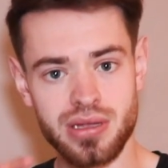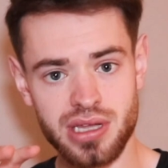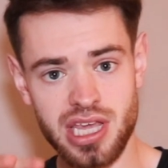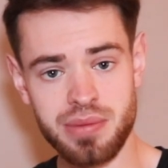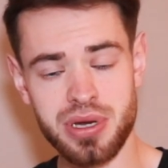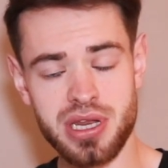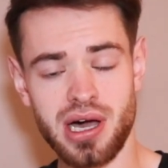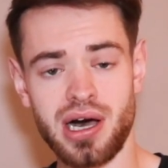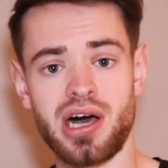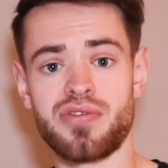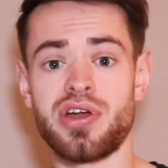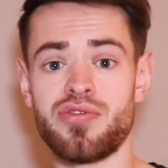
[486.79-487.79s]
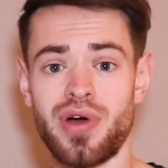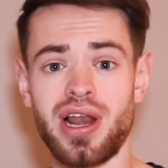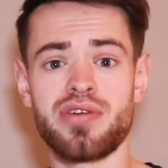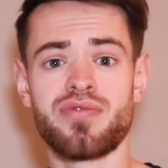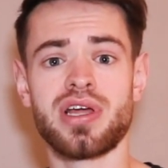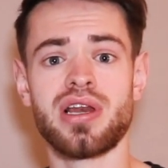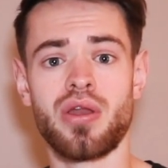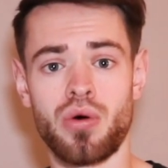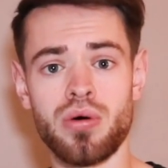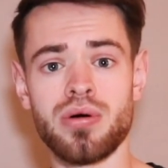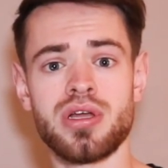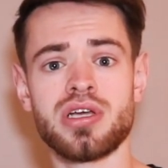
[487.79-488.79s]
keeping your heart rate relatively
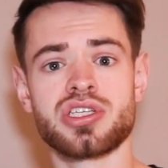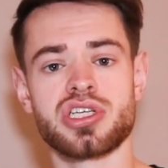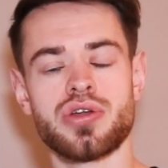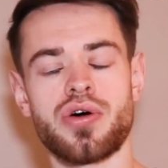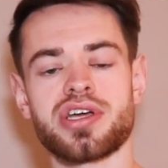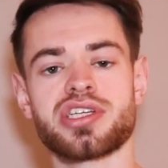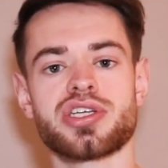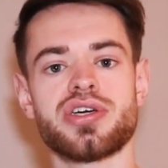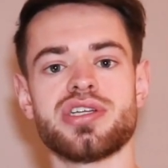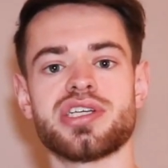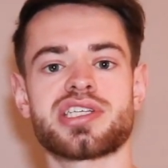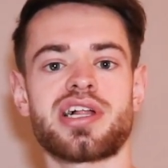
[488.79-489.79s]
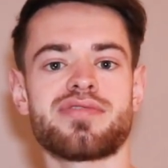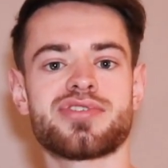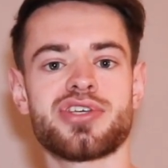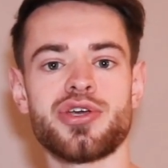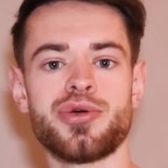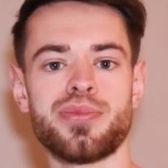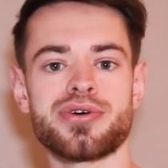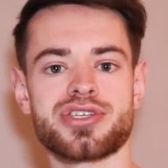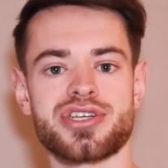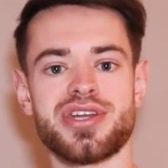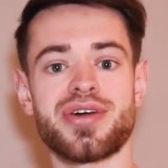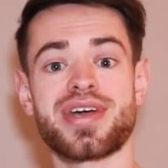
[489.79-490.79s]
low, so you're not exerting yourself too much,
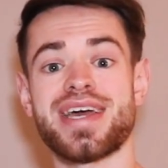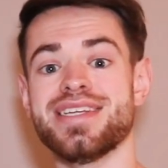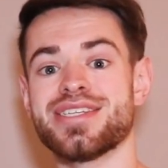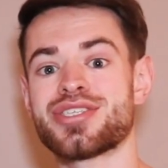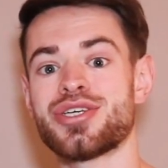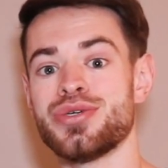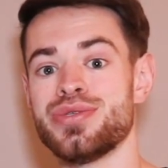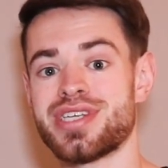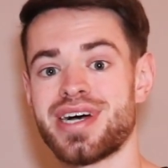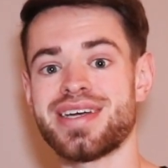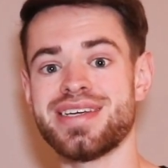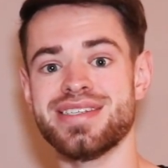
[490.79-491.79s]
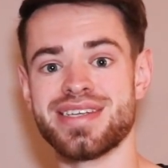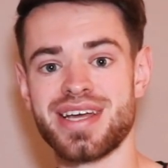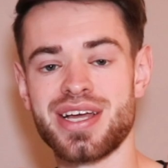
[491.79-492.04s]
so you're not getting too tired